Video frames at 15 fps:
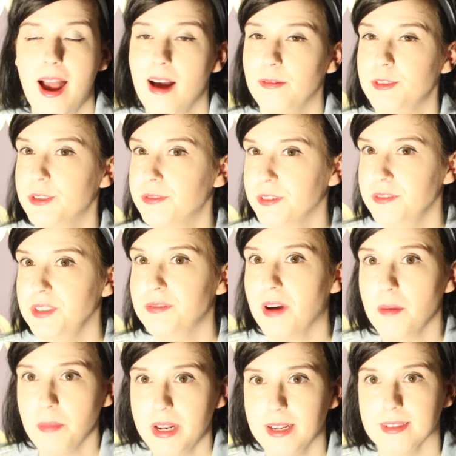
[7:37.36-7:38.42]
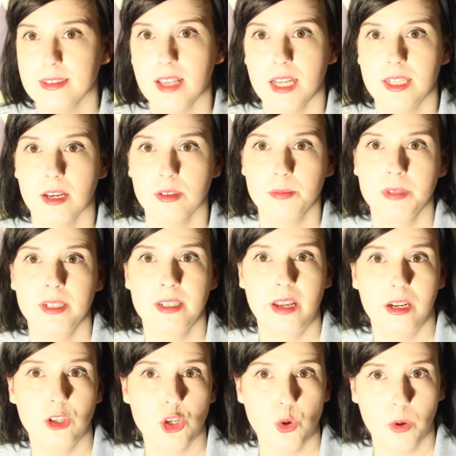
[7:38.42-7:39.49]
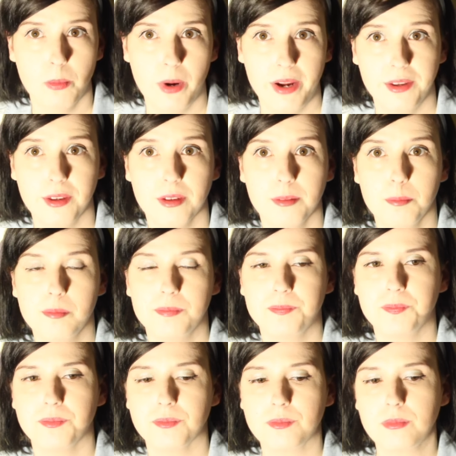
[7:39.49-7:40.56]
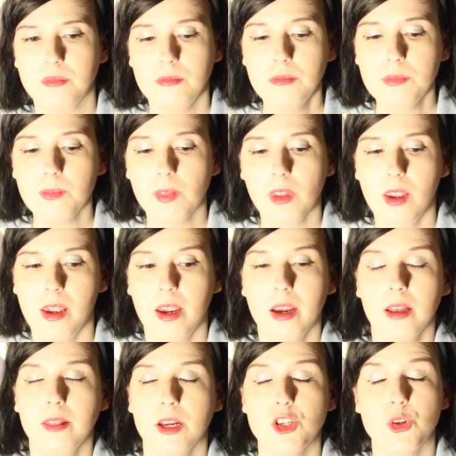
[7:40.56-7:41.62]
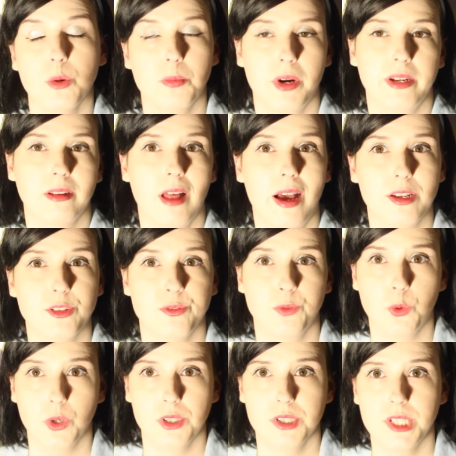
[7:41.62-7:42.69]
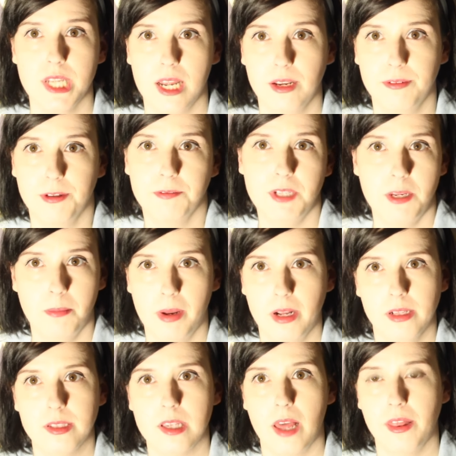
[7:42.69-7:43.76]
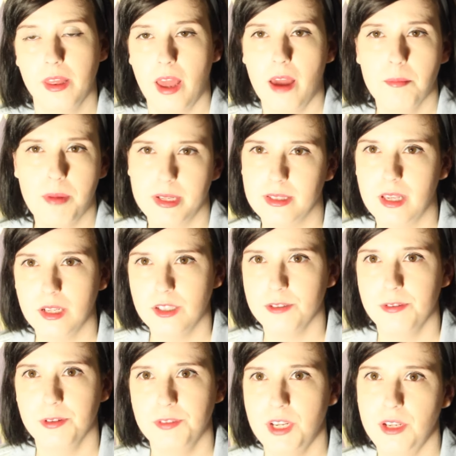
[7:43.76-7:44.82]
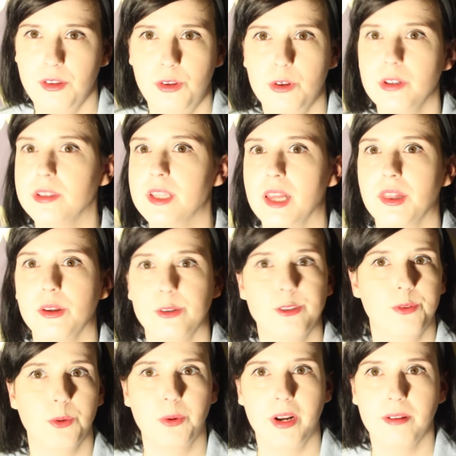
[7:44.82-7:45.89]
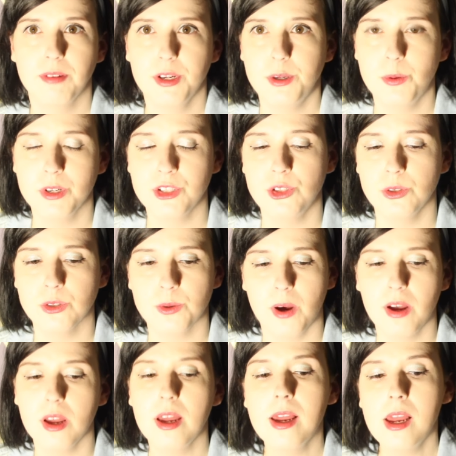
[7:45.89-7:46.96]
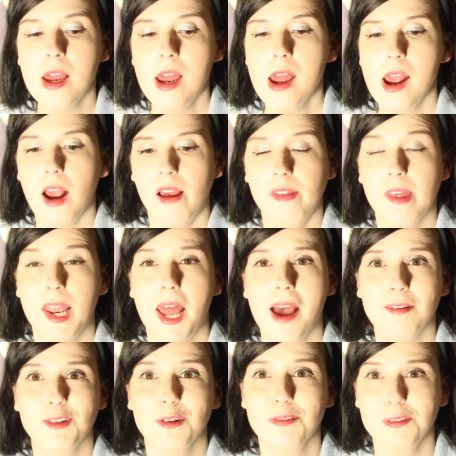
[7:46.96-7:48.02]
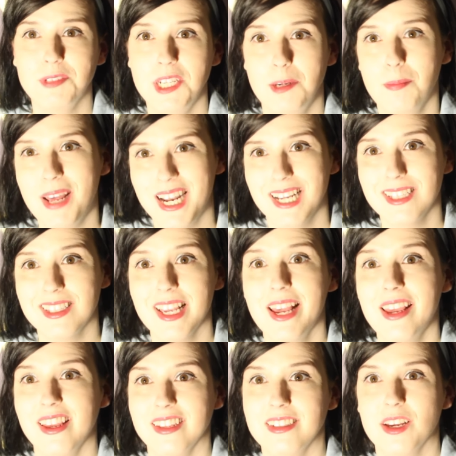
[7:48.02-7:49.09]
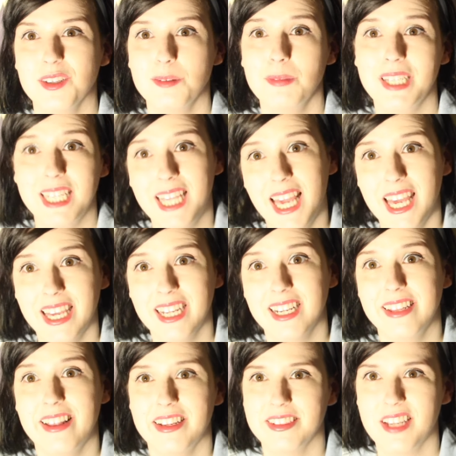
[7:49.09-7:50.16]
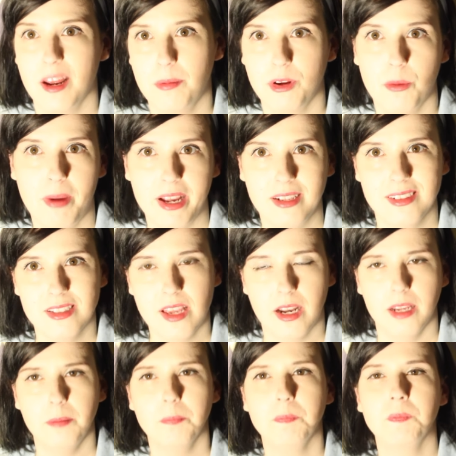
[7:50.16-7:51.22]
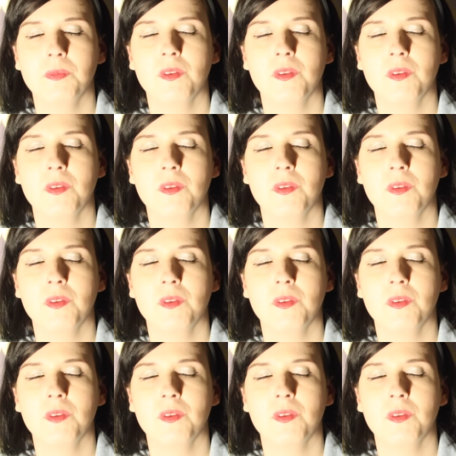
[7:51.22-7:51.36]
After 55 minutes, it tells me to take a short break. And that short break lasts for 10 to 15 minutes. I think I have mine set to 15. You can set those for whatever you want to as well. And then after 15 minutes, it tells me again that it's time to go back and study.